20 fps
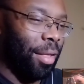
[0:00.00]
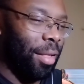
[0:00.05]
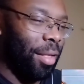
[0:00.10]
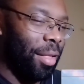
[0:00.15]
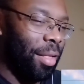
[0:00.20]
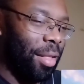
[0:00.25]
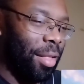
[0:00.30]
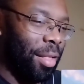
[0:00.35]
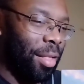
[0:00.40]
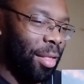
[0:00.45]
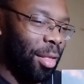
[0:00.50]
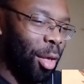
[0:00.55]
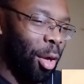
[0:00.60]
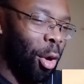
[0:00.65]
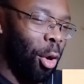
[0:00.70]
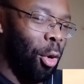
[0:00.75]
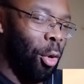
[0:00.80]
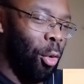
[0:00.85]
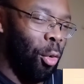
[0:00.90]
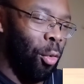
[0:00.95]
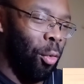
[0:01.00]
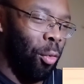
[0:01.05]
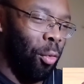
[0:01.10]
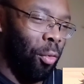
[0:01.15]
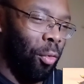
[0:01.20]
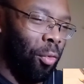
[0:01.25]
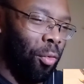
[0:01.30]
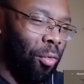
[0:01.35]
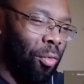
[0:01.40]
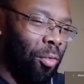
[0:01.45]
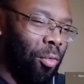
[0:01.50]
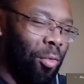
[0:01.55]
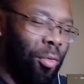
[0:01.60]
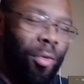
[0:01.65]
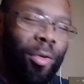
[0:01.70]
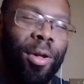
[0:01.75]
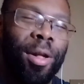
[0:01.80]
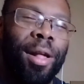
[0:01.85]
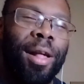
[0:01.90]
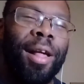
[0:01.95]
Oh!
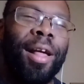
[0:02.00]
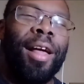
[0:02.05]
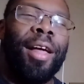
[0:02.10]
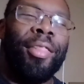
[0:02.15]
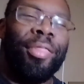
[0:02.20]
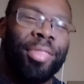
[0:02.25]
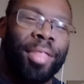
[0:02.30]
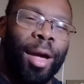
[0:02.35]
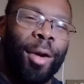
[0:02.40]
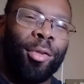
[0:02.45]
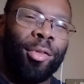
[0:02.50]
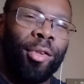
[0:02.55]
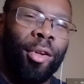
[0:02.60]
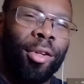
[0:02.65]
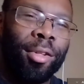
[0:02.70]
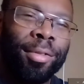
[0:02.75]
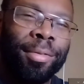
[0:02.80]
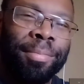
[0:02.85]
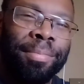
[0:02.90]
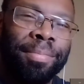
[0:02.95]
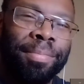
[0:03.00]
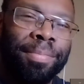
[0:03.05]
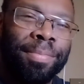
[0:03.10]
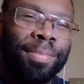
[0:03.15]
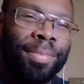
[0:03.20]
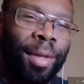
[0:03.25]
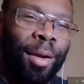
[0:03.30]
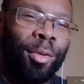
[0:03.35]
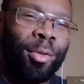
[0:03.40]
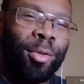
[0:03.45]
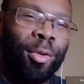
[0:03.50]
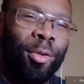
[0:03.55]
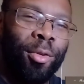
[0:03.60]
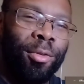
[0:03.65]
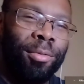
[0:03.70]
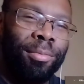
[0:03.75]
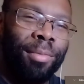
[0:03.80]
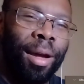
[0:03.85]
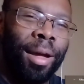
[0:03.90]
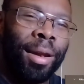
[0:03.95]
That was awesome. That was cool. I like
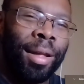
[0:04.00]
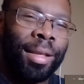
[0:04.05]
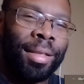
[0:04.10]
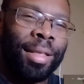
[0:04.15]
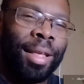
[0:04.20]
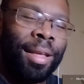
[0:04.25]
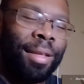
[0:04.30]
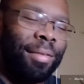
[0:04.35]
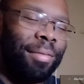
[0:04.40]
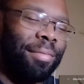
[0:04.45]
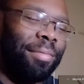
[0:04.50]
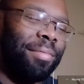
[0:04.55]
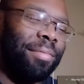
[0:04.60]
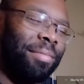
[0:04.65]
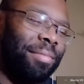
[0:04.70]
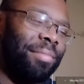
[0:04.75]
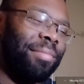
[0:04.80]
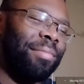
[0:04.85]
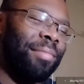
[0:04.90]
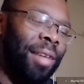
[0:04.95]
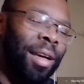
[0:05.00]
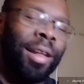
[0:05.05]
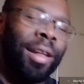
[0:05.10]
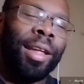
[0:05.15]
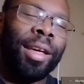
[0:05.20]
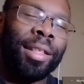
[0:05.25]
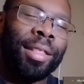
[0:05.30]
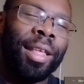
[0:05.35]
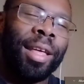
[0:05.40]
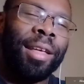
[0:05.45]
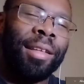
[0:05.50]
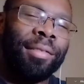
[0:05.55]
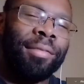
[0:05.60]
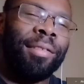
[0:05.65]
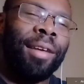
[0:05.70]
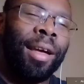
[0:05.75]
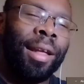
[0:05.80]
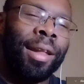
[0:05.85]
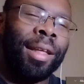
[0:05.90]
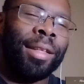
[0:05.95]
that. I like that. I like that.
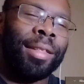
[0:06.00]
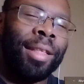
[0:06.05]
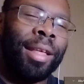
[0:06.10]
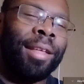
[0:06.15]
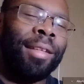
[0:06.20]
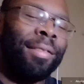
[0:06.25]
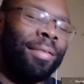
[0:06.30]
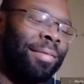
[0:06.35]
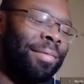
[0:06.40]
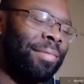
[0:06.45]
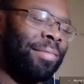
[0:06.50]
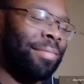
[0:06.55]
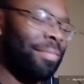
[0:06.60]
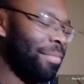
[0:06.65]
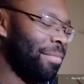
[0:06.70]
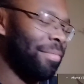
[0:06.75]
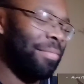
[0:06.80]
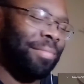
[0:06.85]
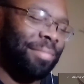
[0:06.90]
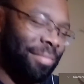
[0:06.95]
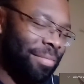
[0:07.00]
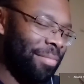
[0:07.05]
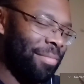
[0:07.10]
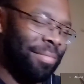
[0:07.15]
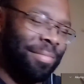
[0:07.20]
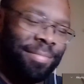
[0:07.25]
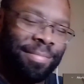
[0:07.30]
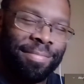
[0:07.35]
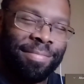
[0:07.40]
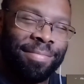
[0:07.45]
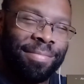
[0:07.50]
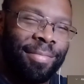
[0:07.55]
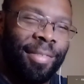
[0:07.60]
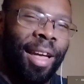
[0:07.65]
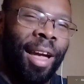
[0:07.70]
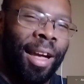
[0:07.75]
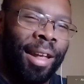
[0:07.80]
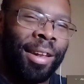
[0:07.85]
I like that.